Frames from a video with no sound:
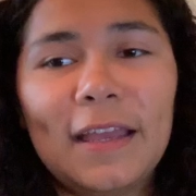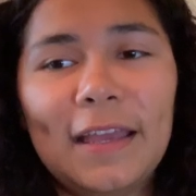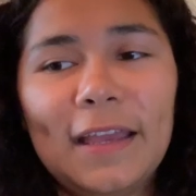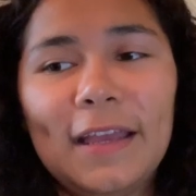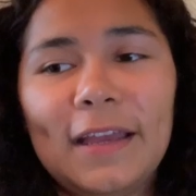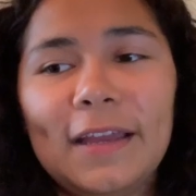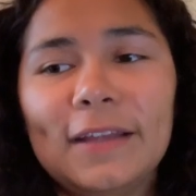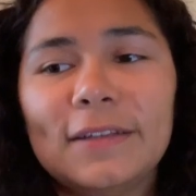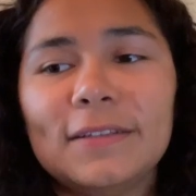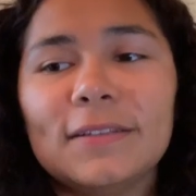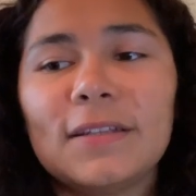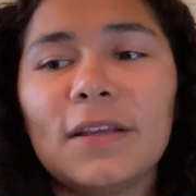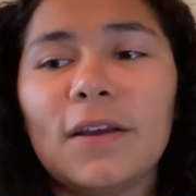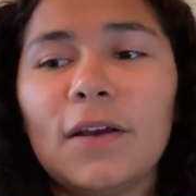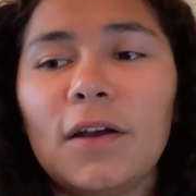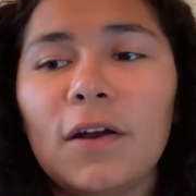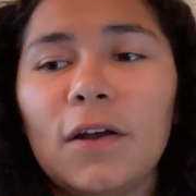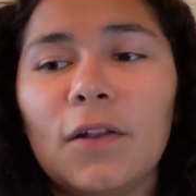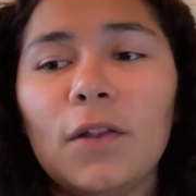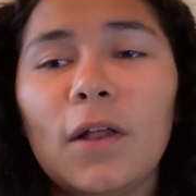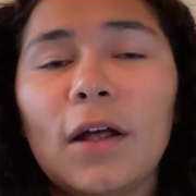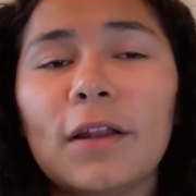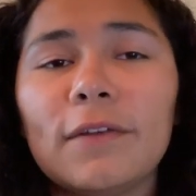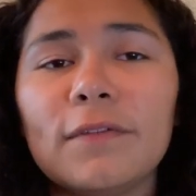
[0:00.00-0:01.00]
And
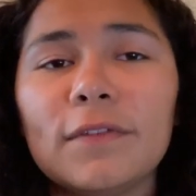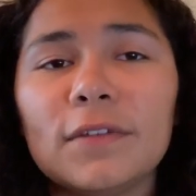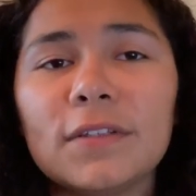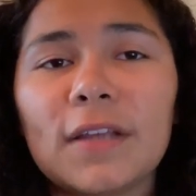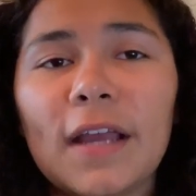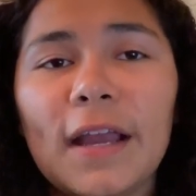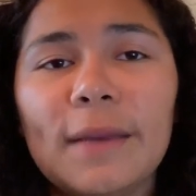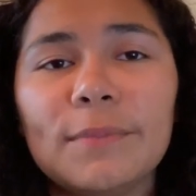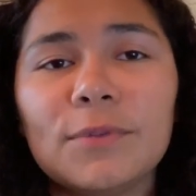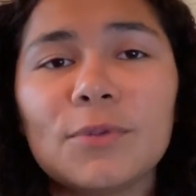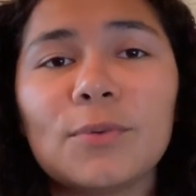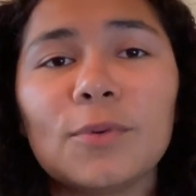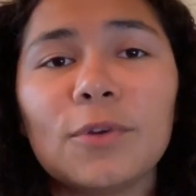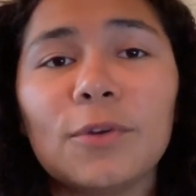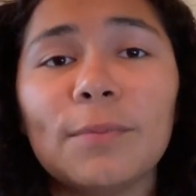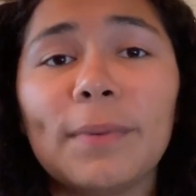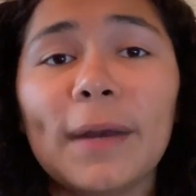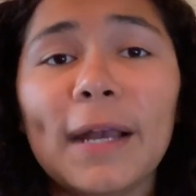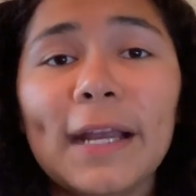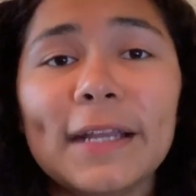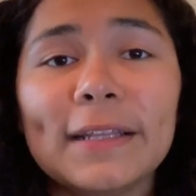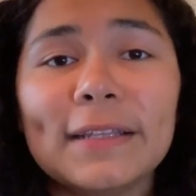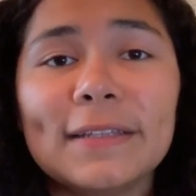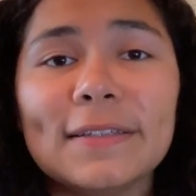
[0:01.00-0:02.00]
a lot of the times when you're
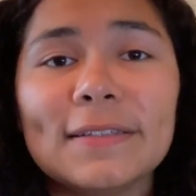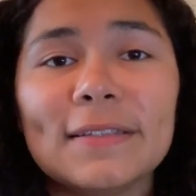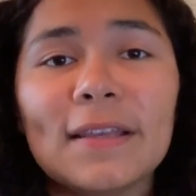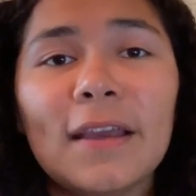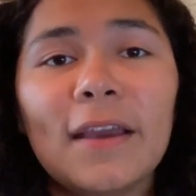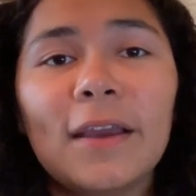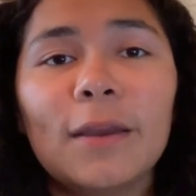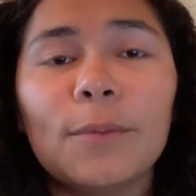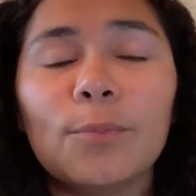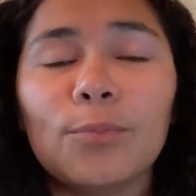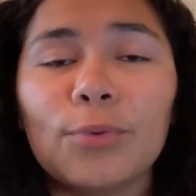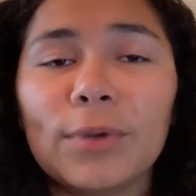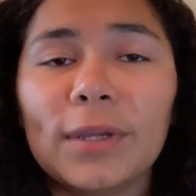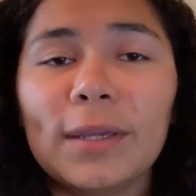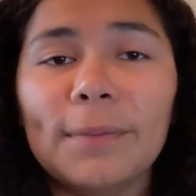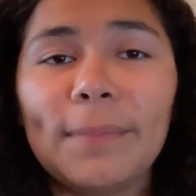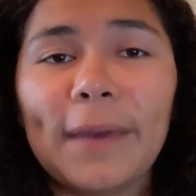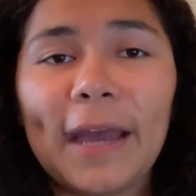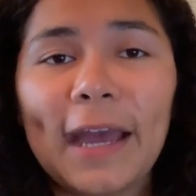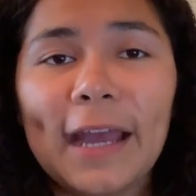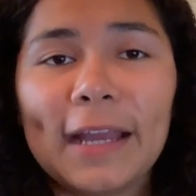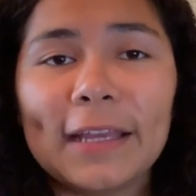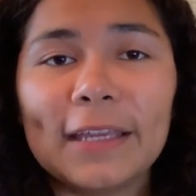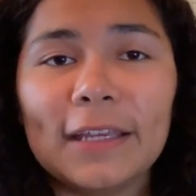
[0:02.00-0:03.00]
buying these
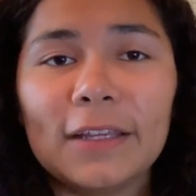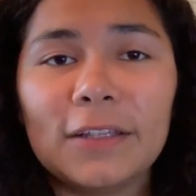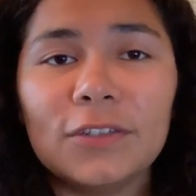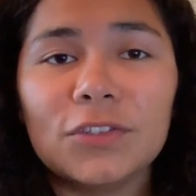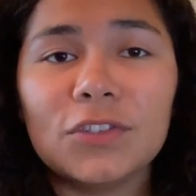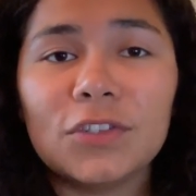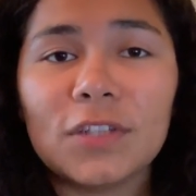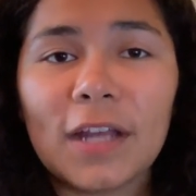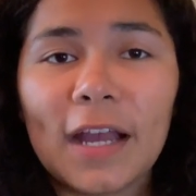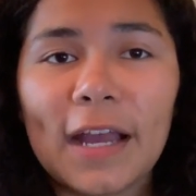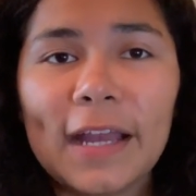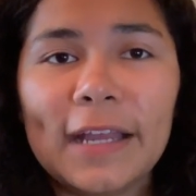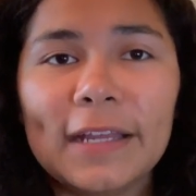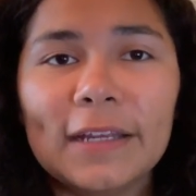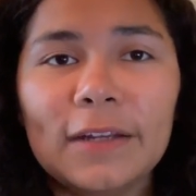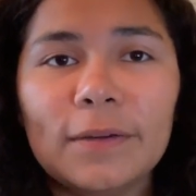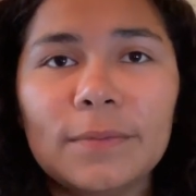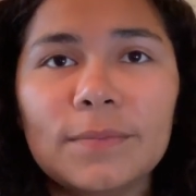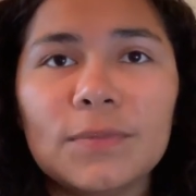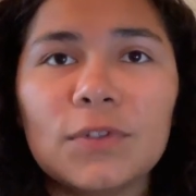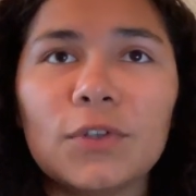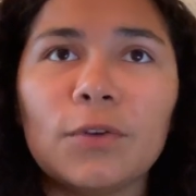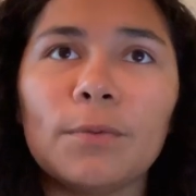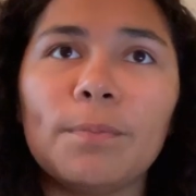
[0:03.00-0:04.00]
pre-packaged
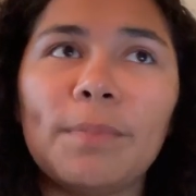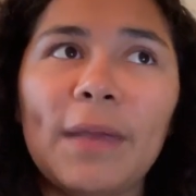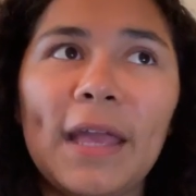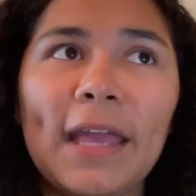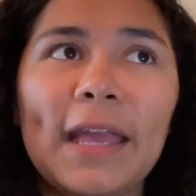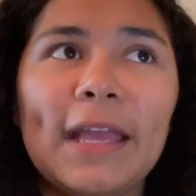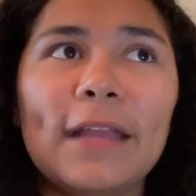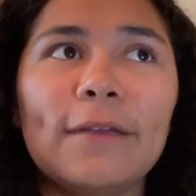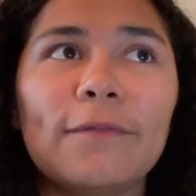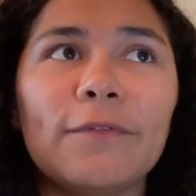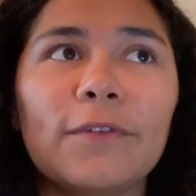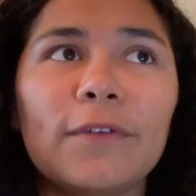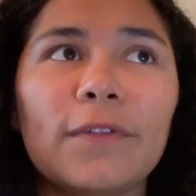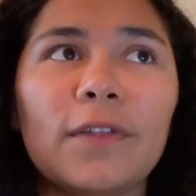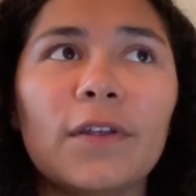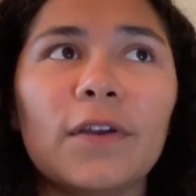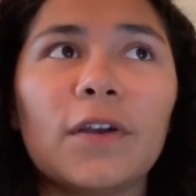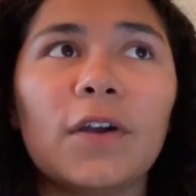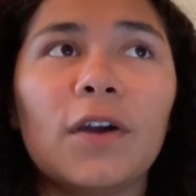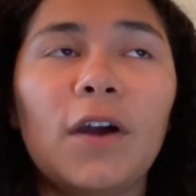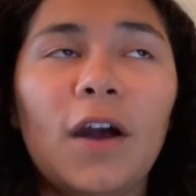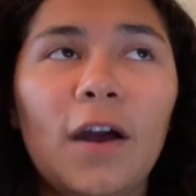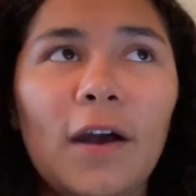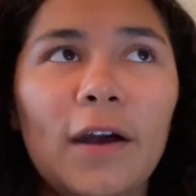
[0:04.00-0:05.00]
items, you're paying for
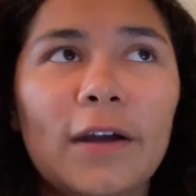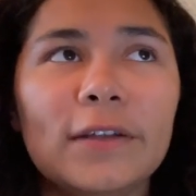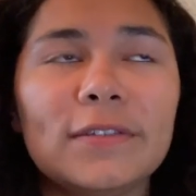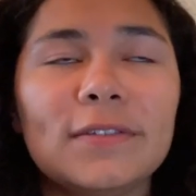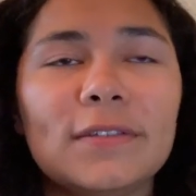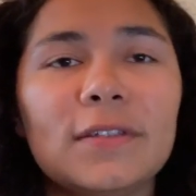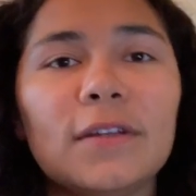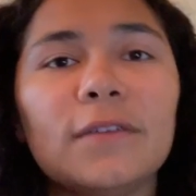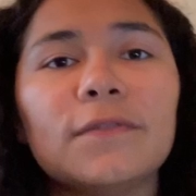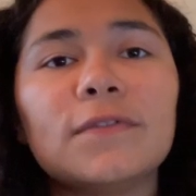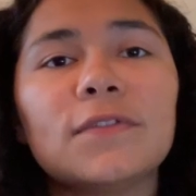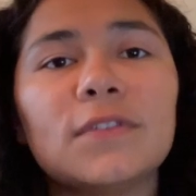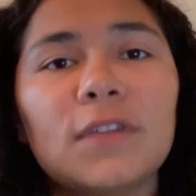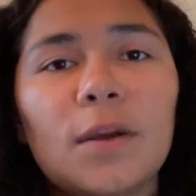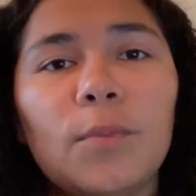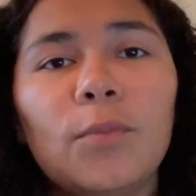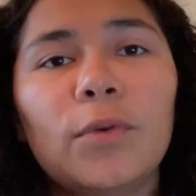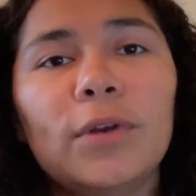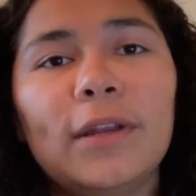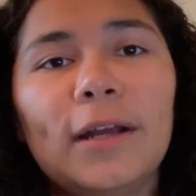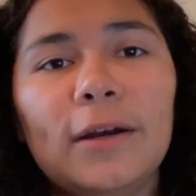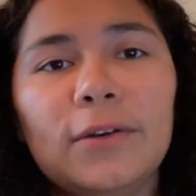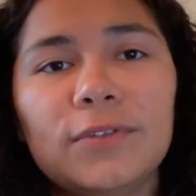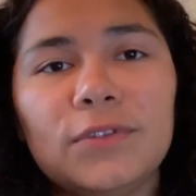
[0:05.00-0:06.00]
the cost of
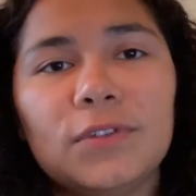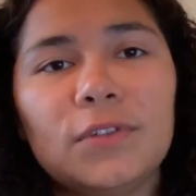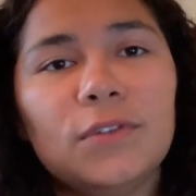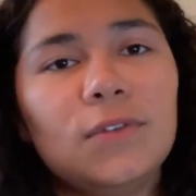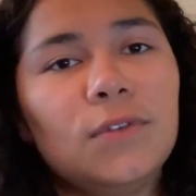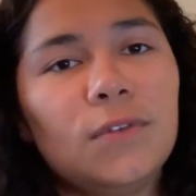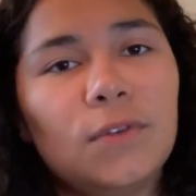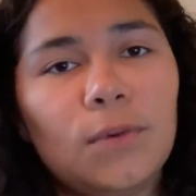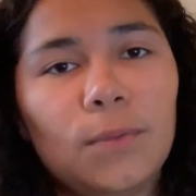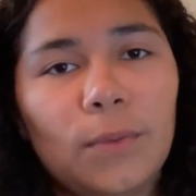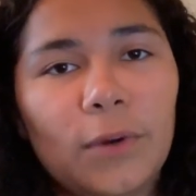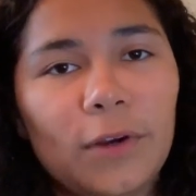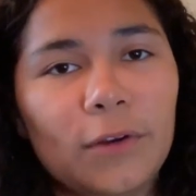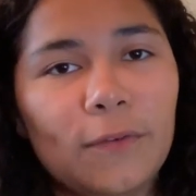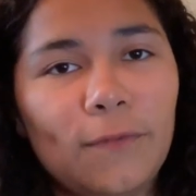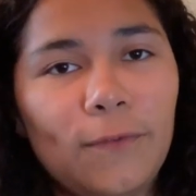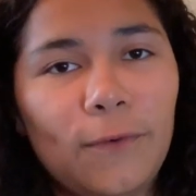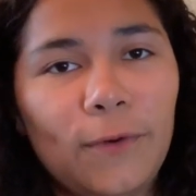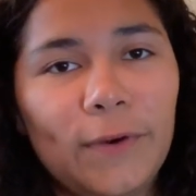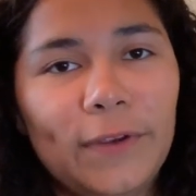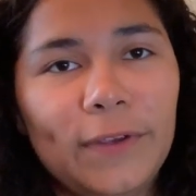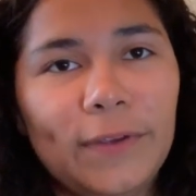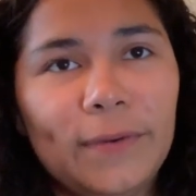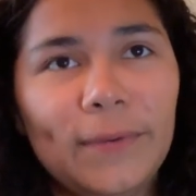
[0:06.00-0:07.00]
someone else to do the work
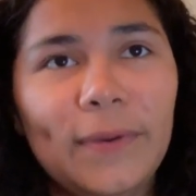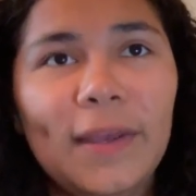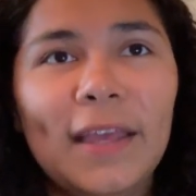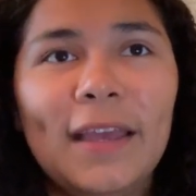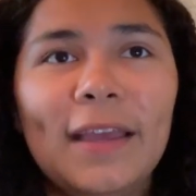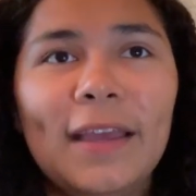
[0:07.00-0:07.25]
for you.